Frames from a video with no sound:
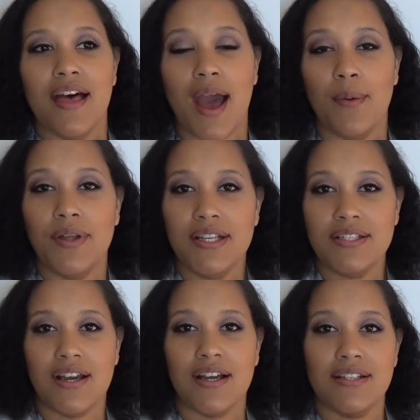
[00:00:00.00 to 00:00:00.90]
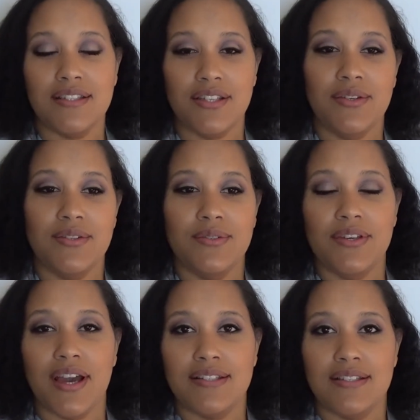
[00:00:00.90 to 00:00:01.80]
I wanted to talk to
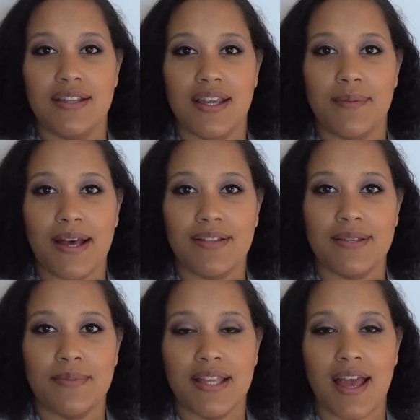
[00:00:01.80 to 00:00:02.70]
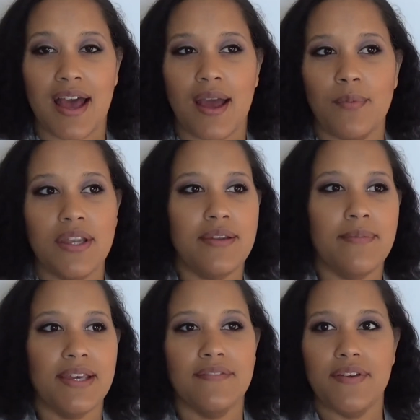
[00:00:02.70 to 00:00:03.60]
you guys today about something that I wanted to
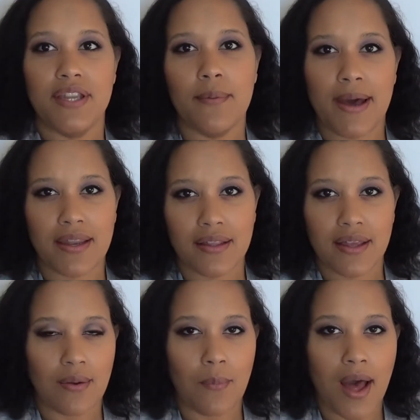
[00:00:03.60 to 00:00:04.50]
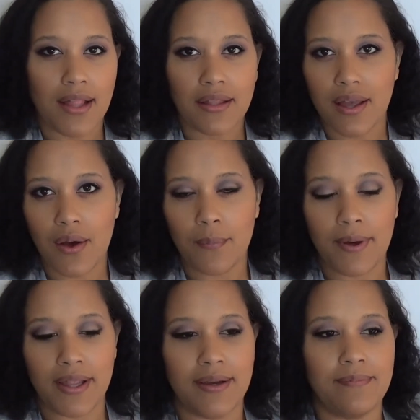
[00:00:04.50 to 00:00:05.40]
make a video about it like a while ago,
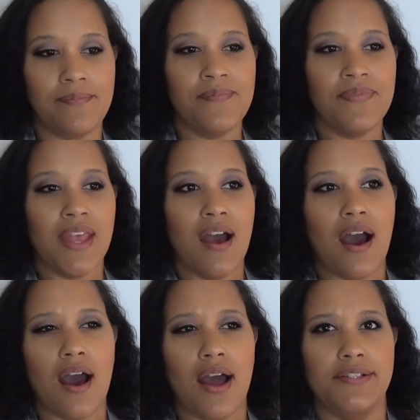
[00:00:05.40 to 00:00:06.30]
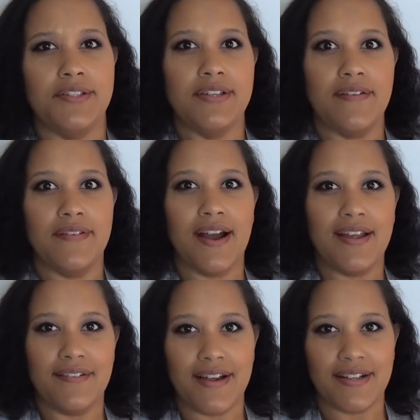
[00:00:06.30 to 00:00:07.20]
but um, I just never got
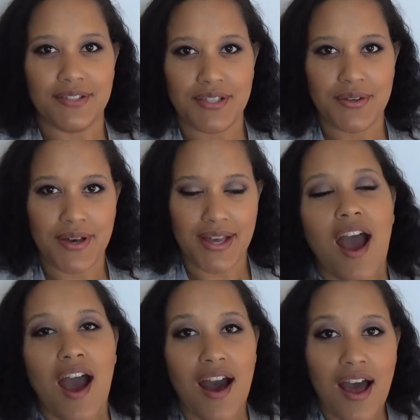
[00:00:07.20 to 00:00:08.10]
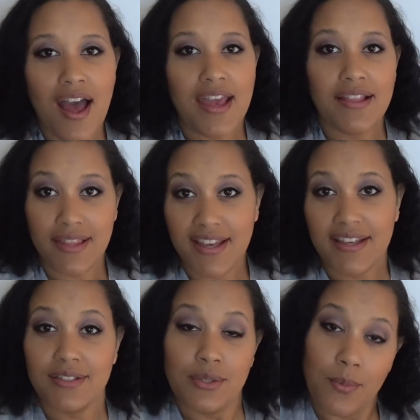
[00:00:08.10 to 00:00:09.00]
around to it. I
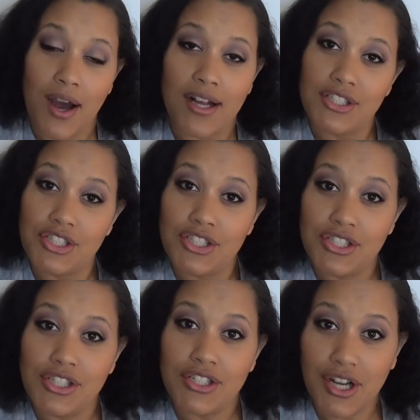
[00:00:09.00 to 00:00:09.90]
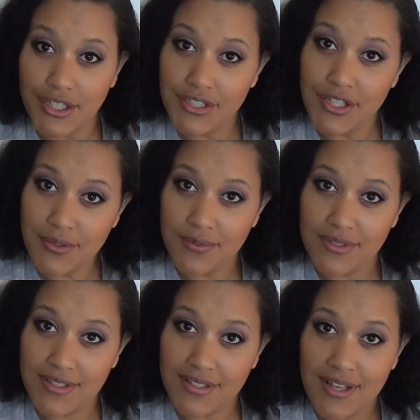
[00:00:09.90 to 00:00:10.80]
like to watch
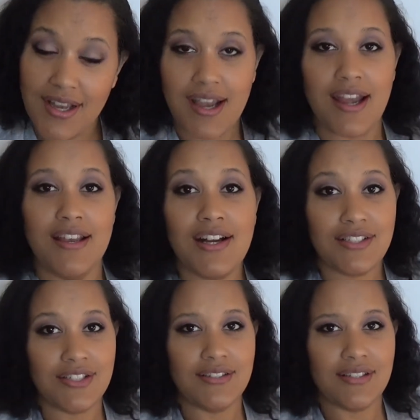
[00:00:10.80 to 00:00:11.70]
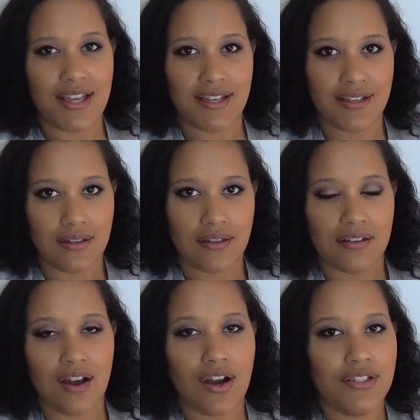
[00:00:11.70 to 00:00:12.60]
cartoons, and not just like
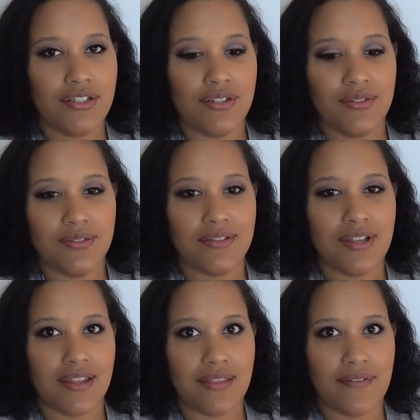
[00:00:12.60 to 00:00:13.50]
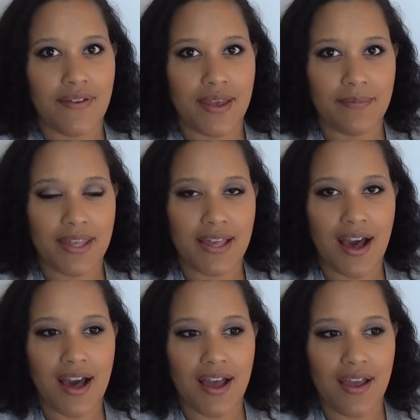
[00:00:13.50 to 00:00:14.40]
cartoons like The Family
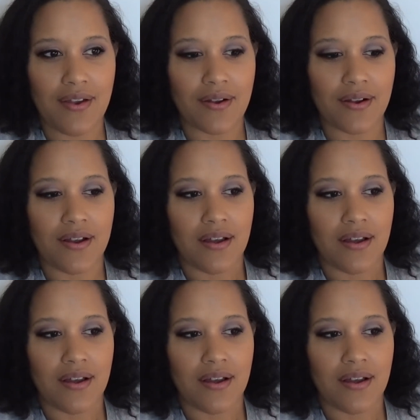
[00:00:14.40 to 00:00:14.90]
Guy or